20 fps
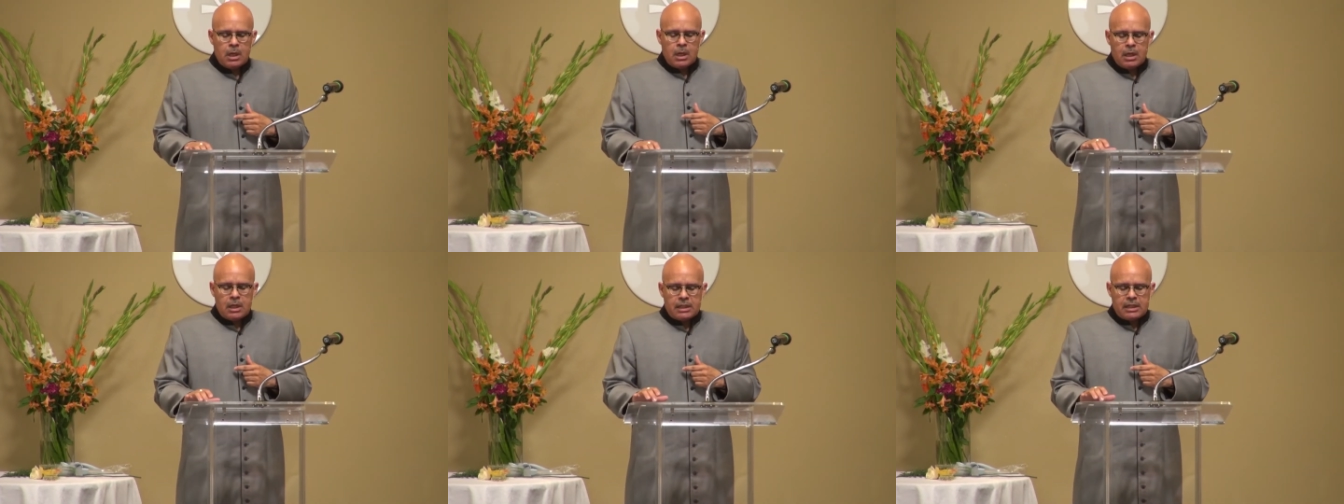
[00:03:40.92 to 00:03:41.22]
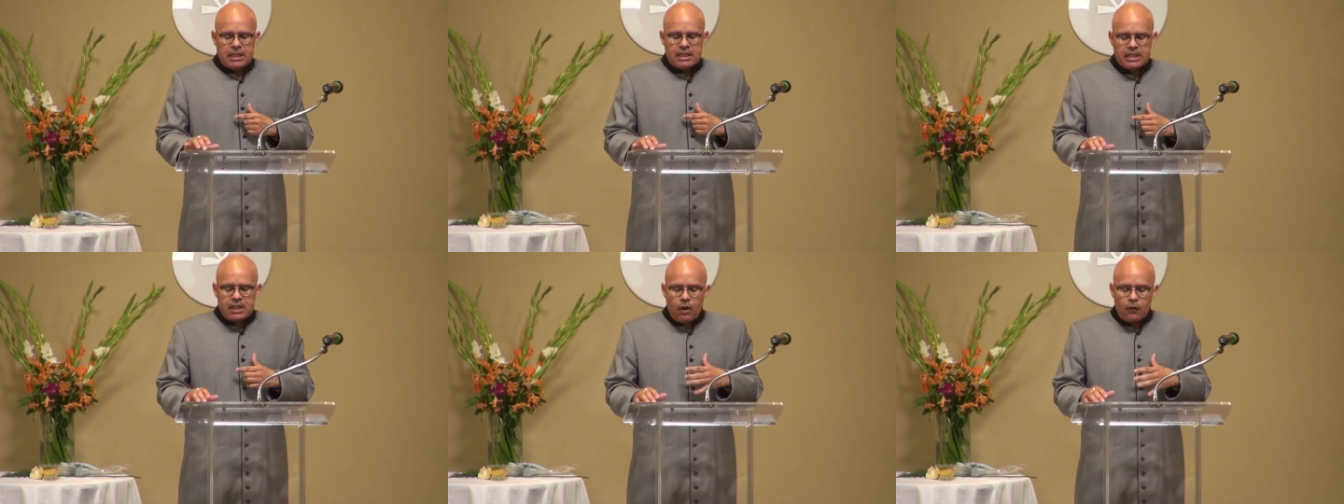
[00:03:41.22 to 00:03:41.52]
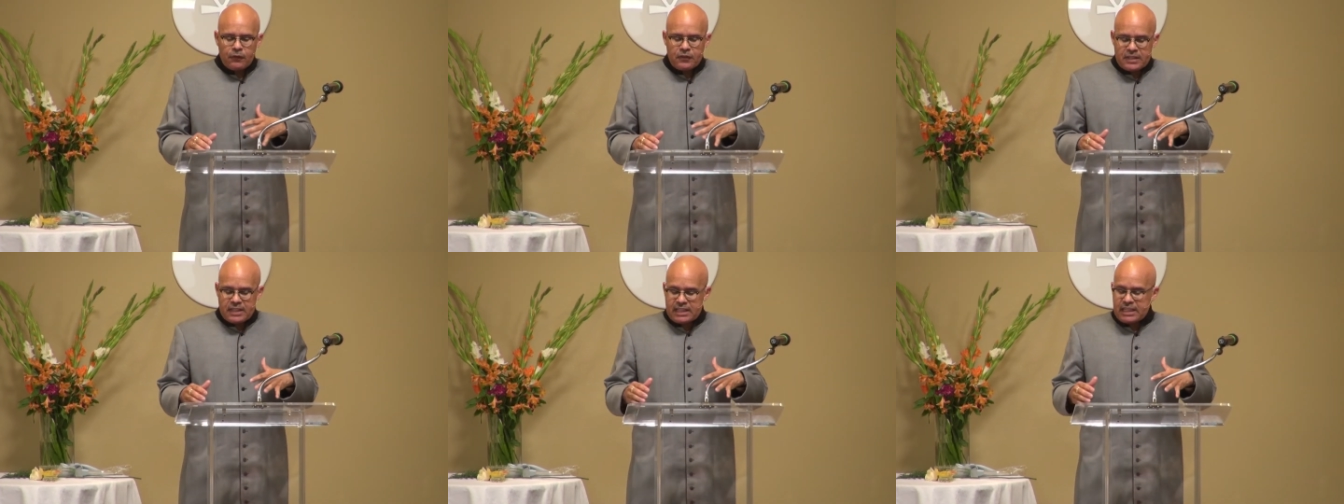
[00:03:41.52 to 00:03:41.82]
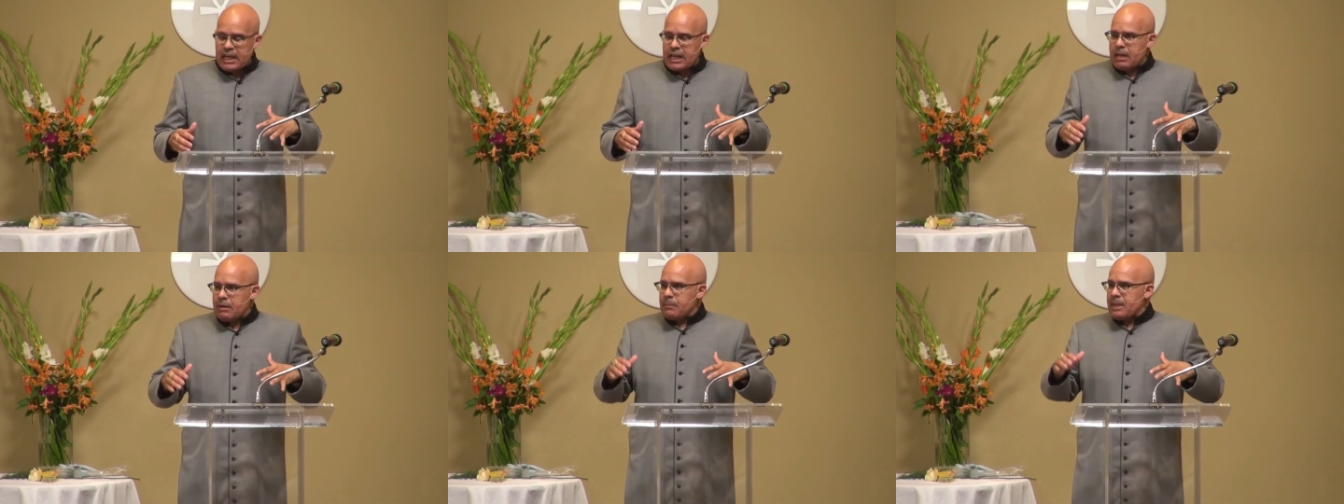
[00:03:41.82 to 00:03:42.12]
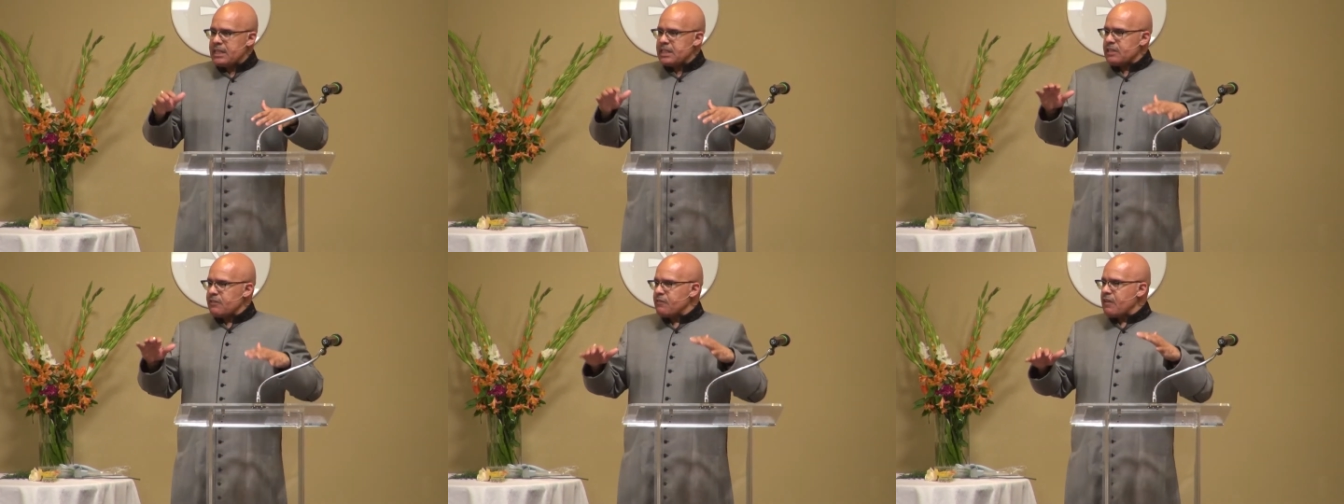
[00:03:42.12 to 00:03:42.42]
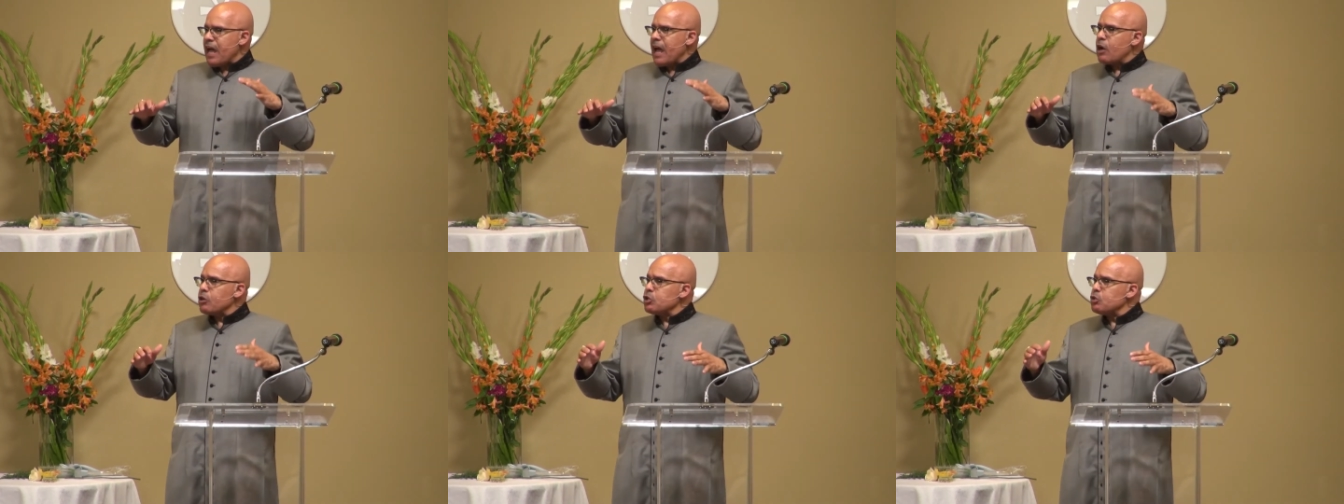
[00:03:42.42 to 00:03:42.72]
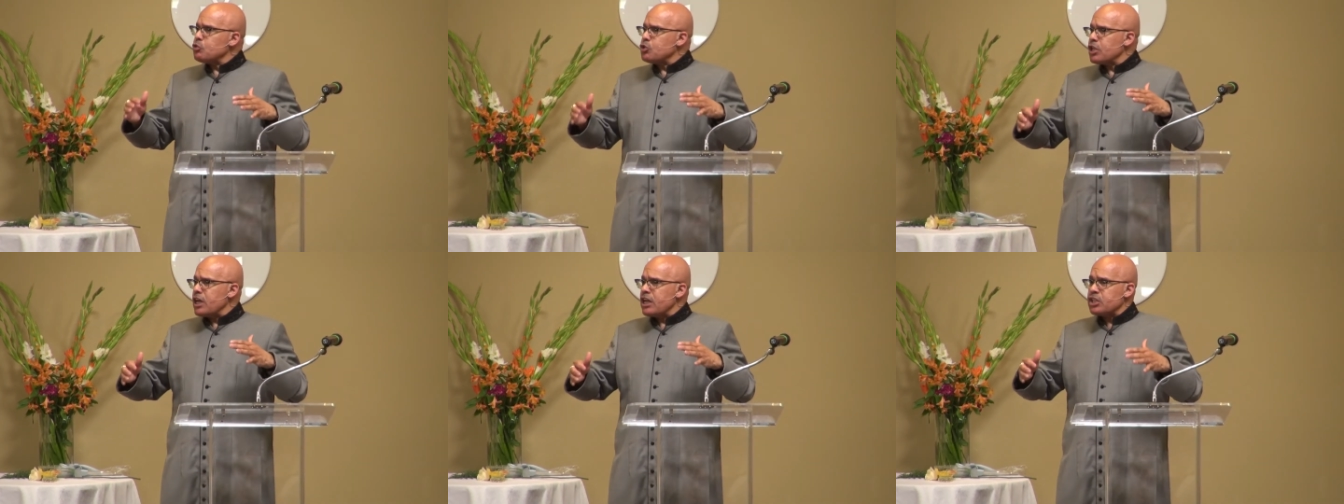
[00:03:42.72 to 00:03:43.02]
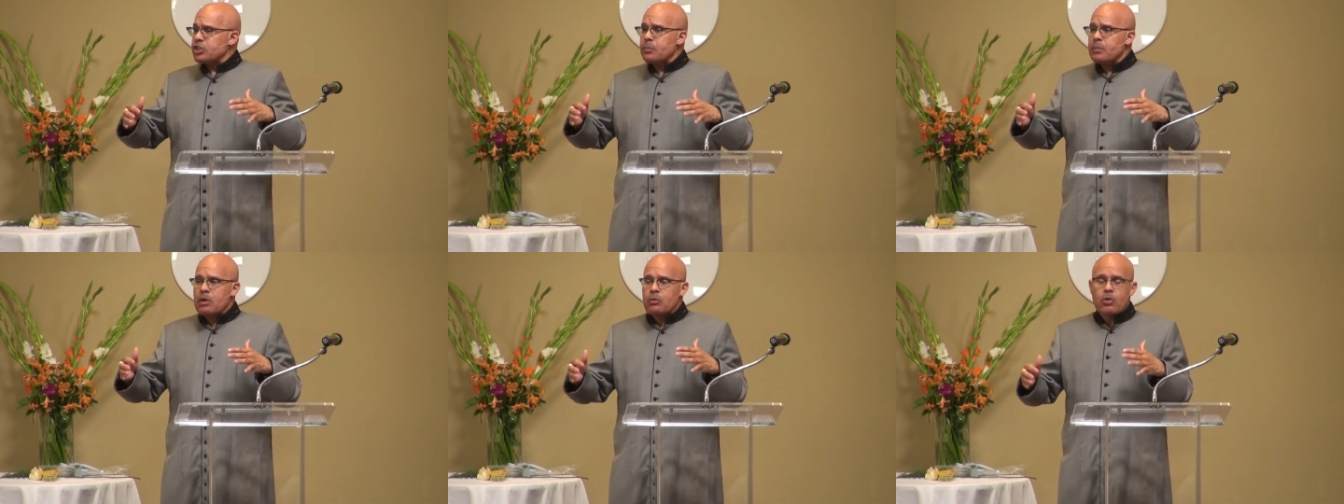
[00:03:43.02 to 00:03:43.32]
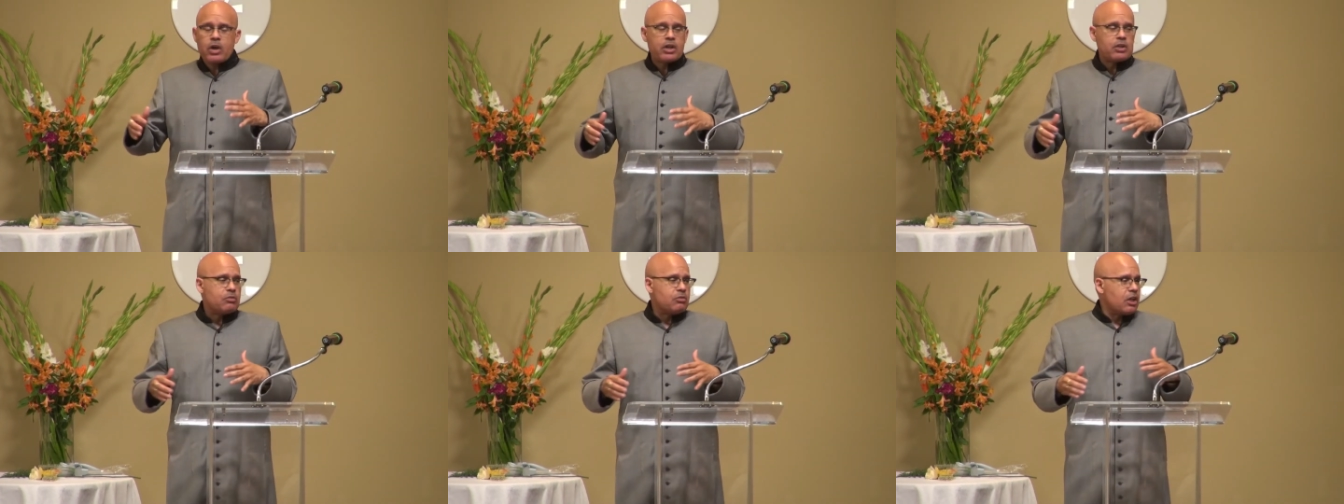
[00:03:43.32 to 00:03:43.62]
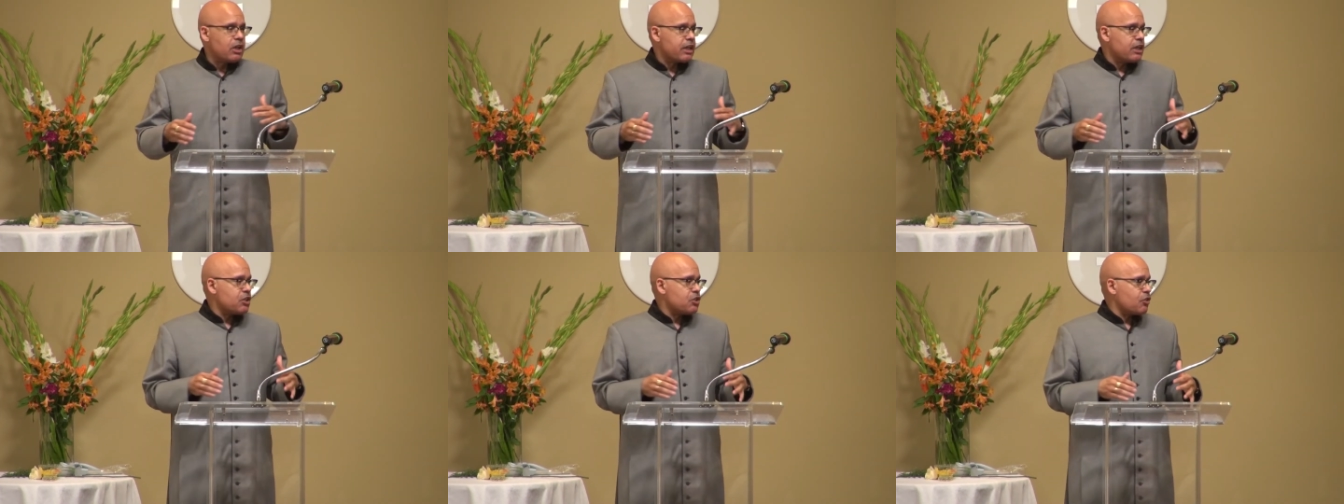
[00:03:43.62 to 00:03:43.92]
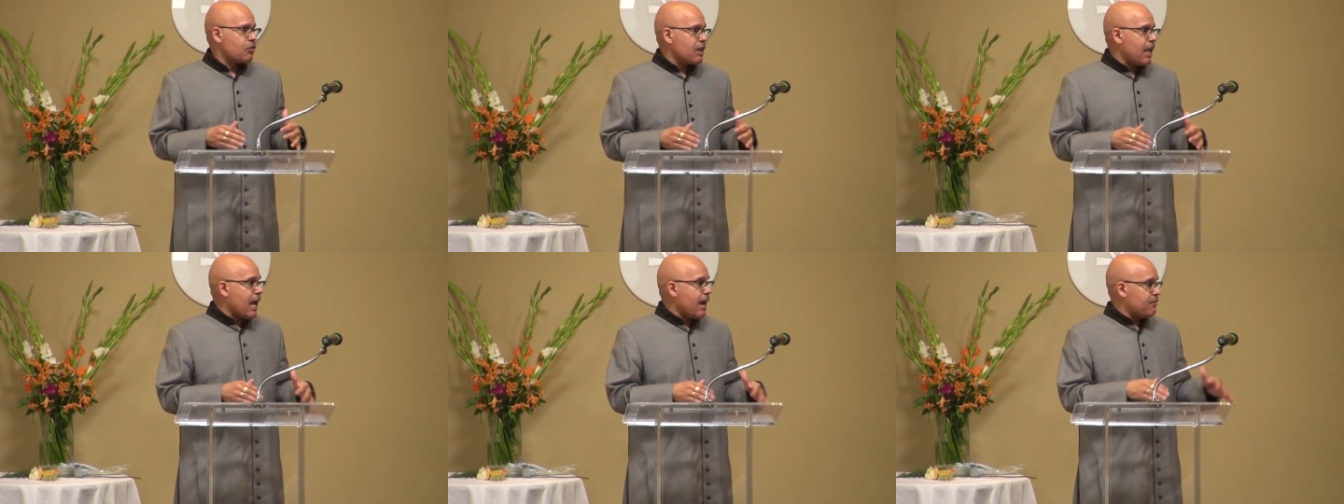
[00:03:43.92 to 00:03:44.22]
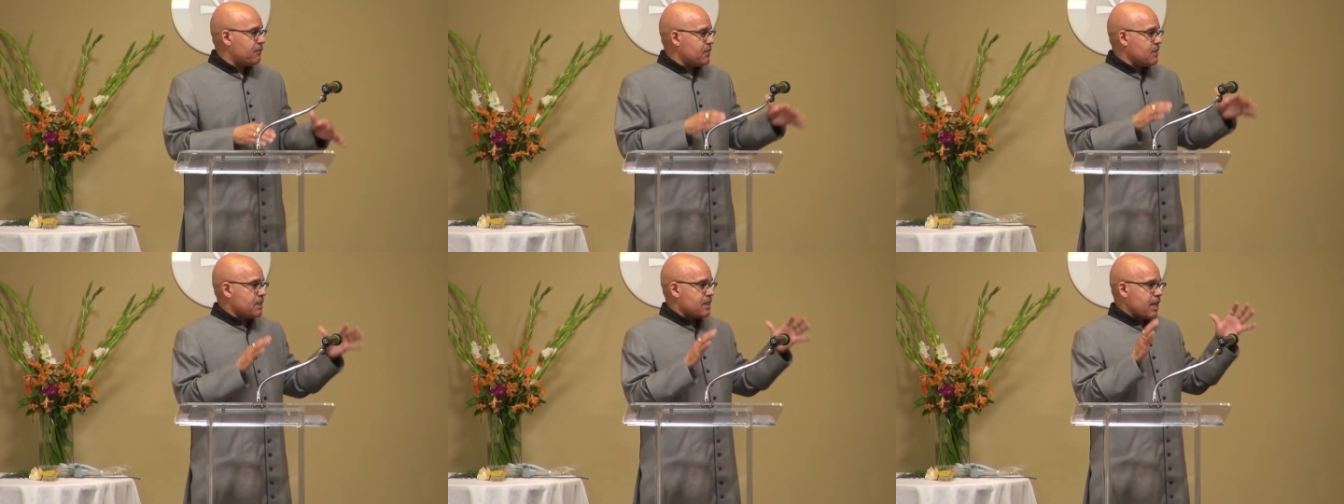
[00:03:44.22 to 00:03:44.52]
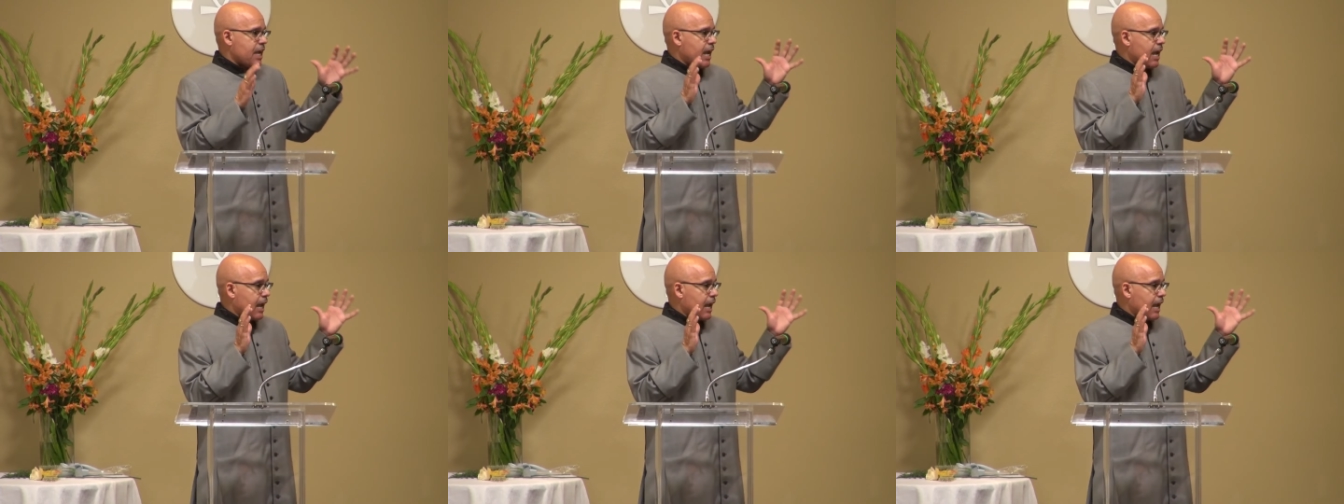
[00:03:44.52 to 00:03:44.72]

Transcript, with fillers: See, self-esteem is a value judgment where you look at your life and say,